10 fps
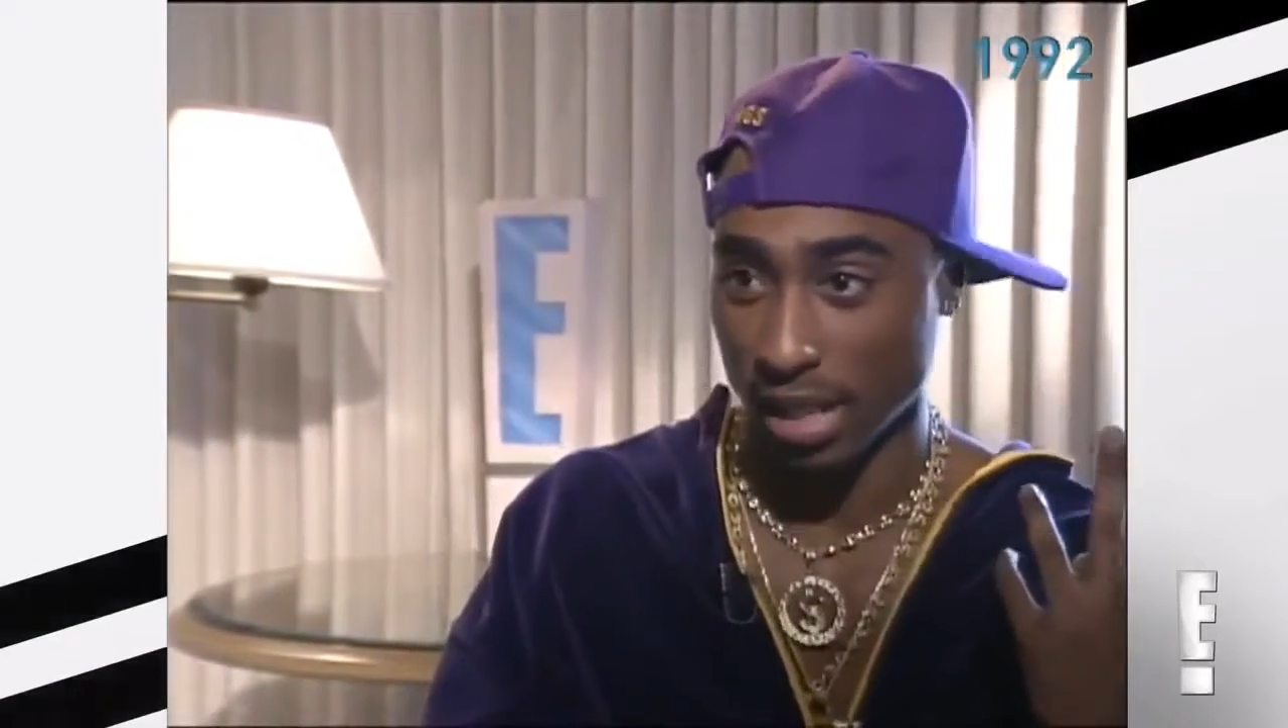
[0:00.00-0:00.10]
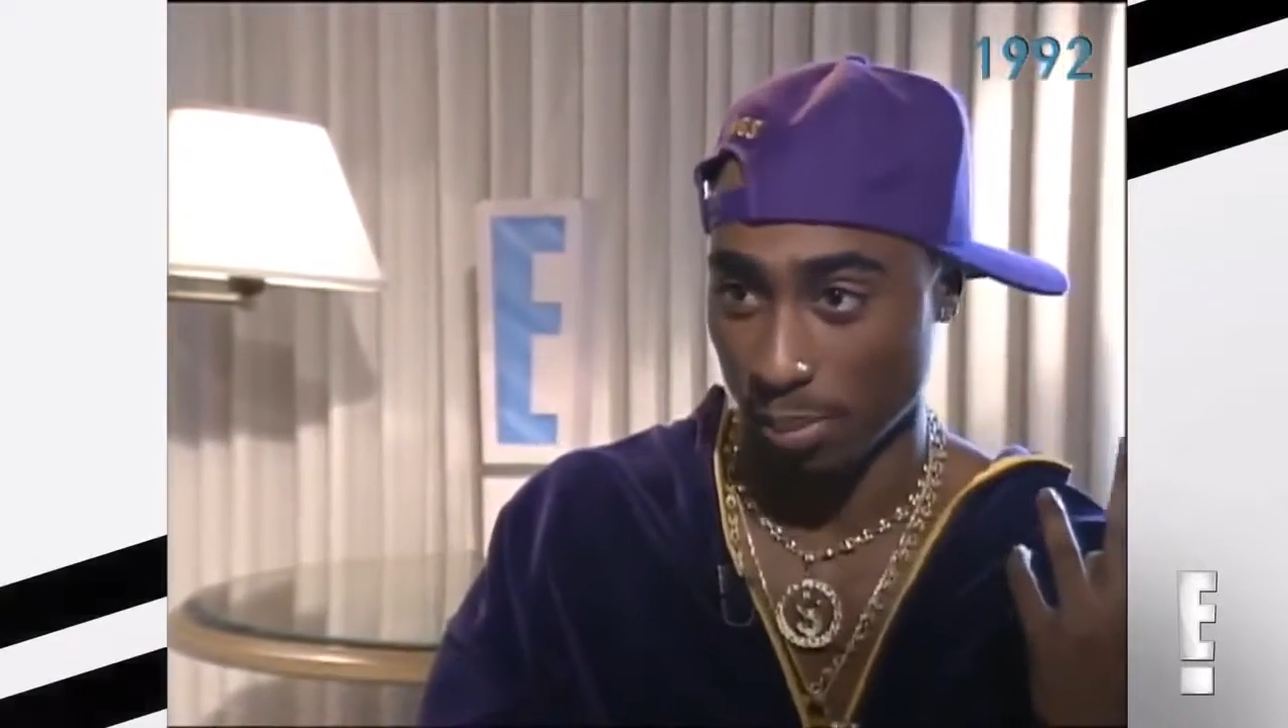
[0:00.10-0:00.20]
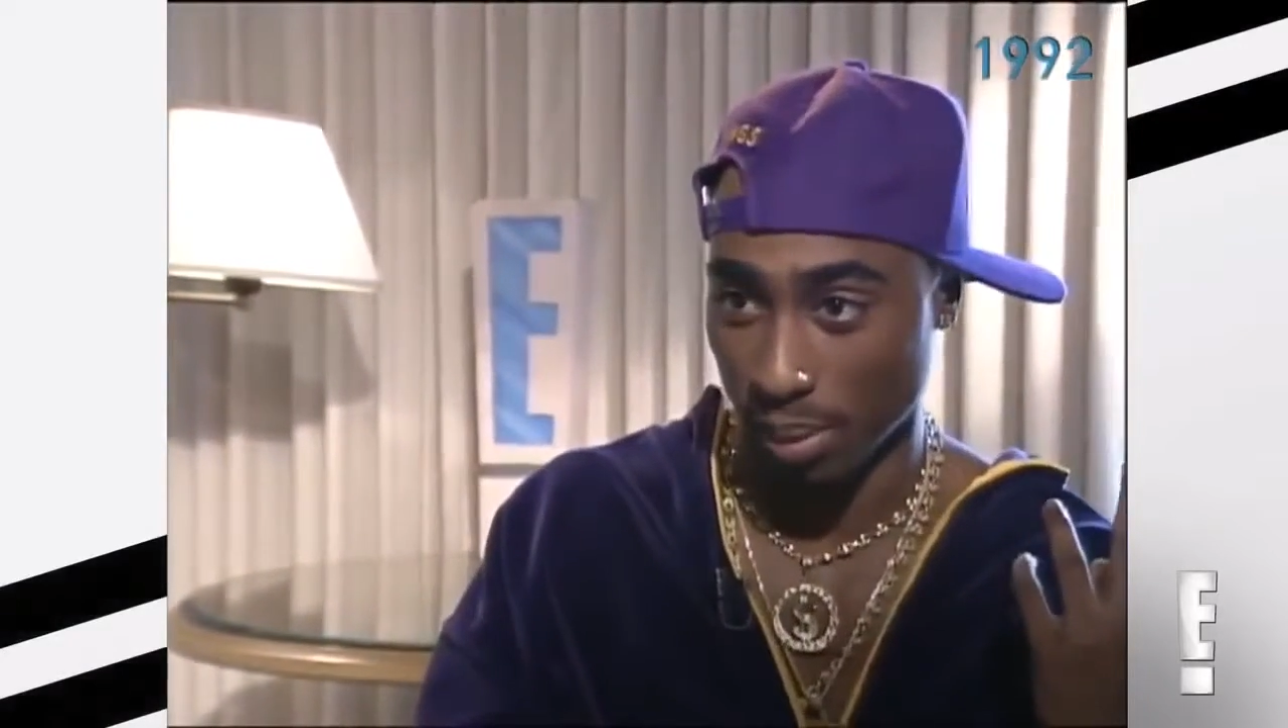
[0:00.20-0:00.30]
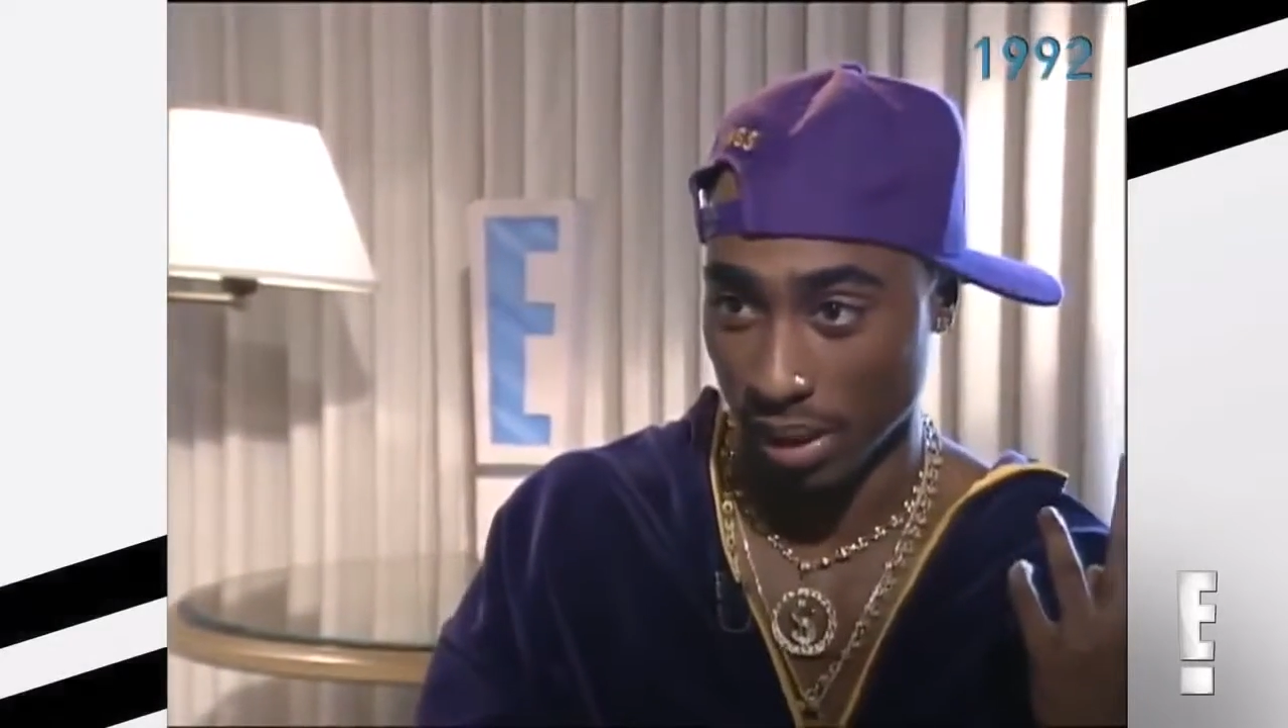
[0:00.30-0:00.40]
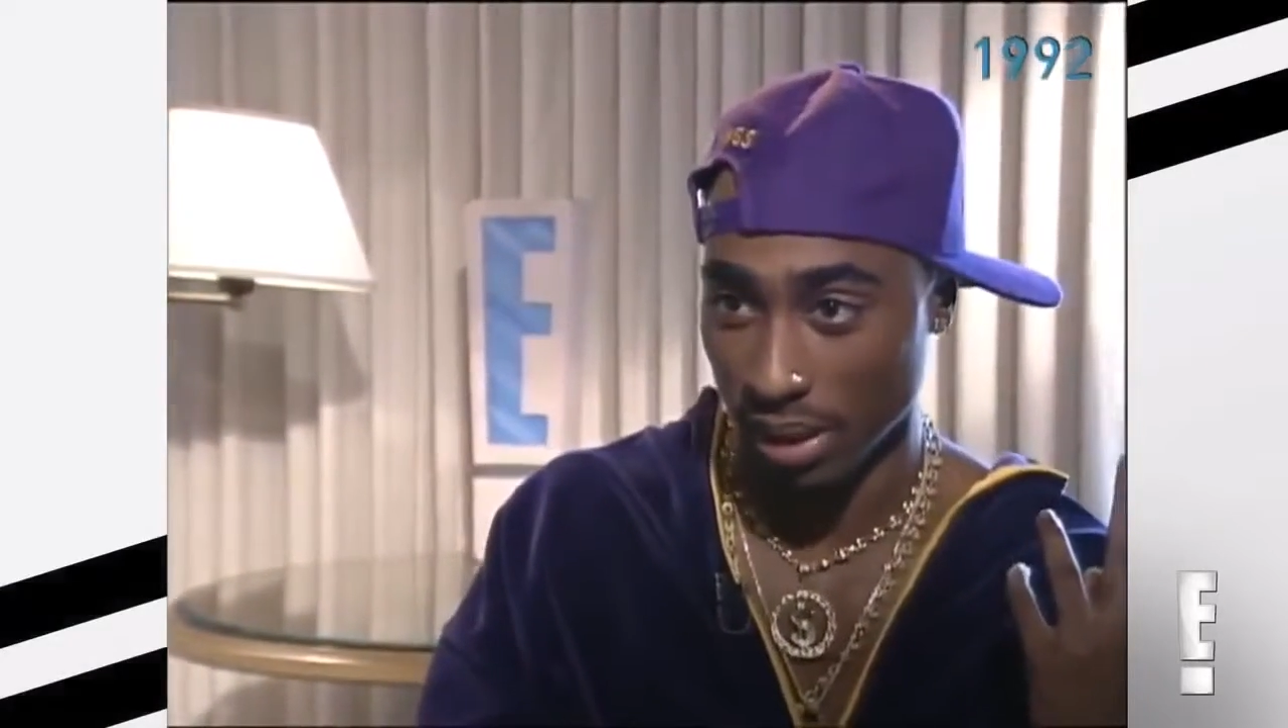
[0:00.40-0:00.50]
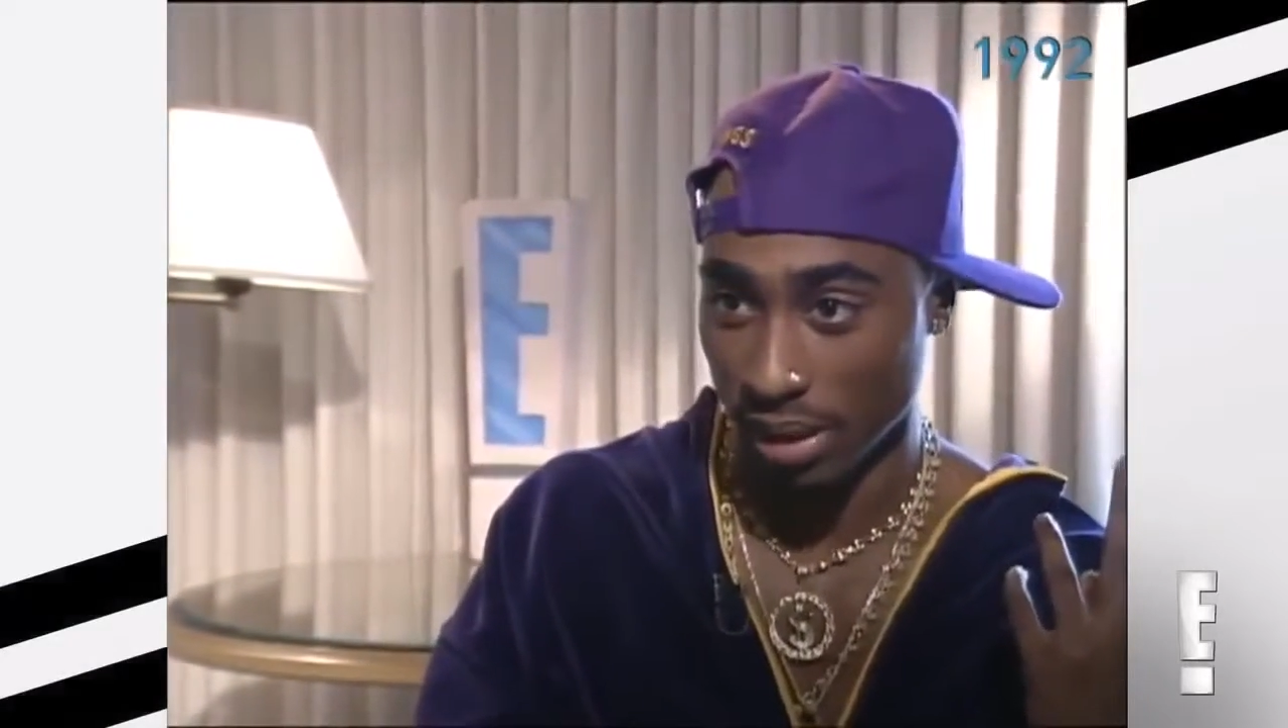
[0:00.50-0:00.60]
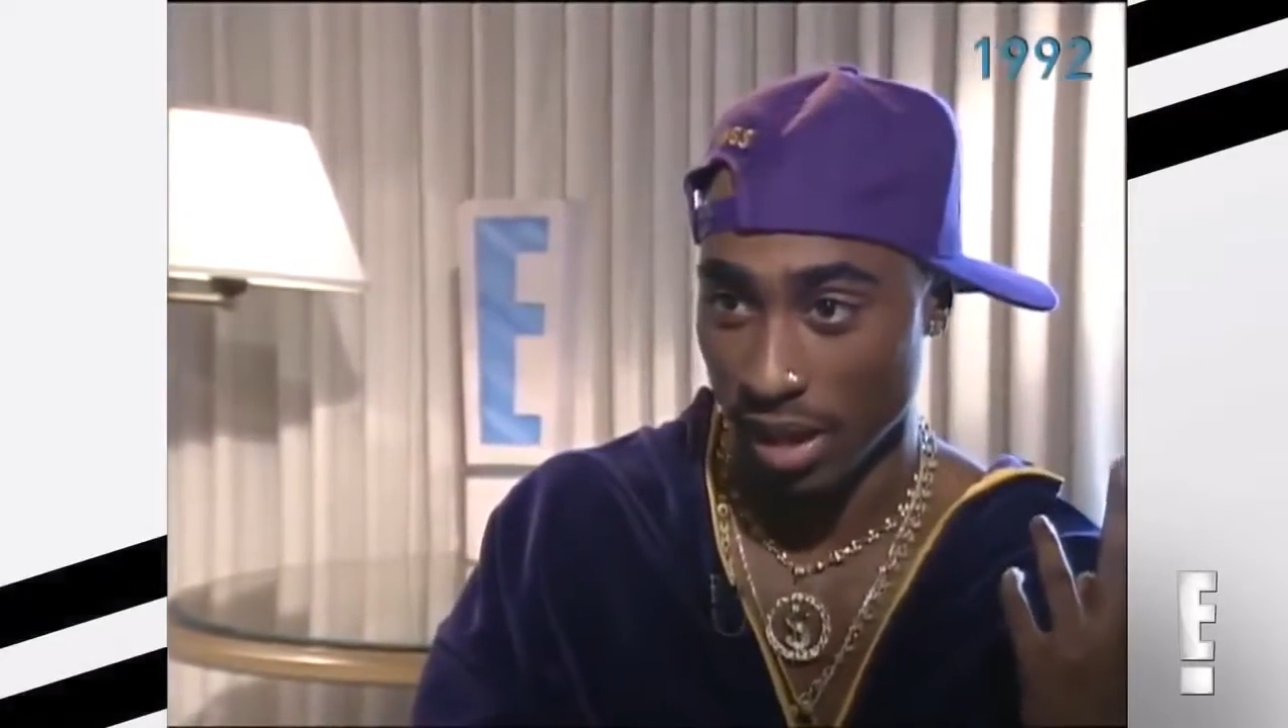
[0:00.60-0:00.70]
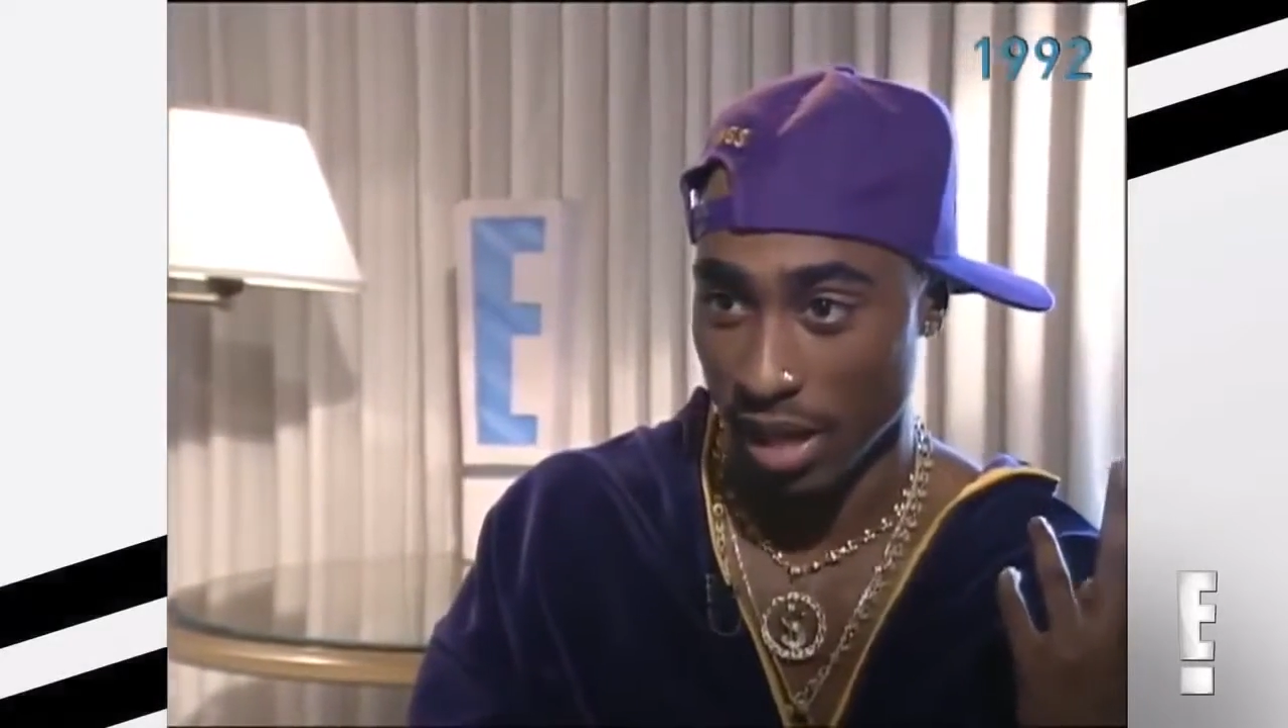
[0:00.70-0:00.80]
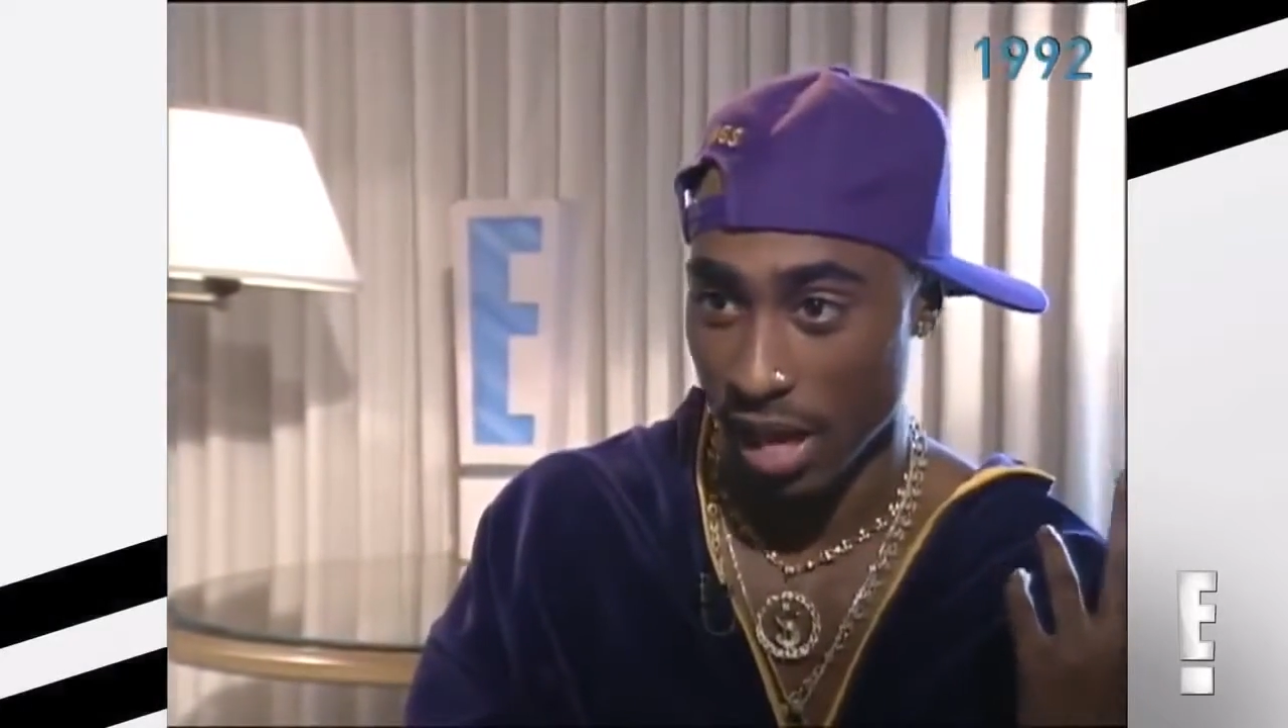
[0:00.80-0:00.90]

at the police